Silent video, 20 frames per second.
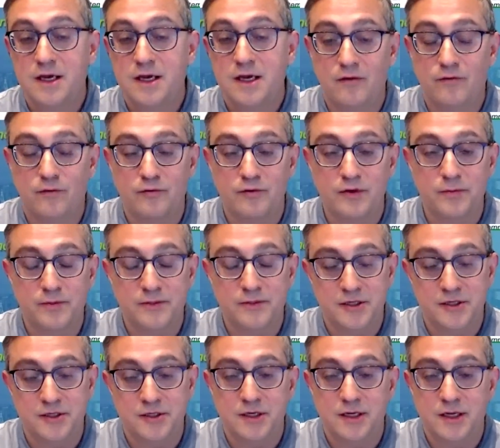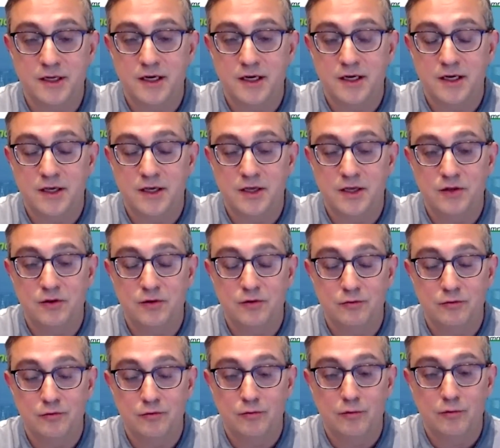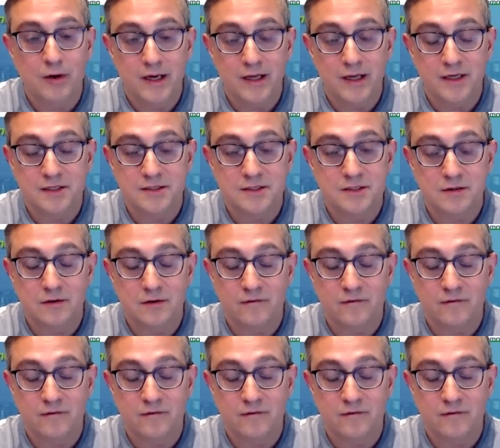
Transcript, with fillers: for repositioning into what is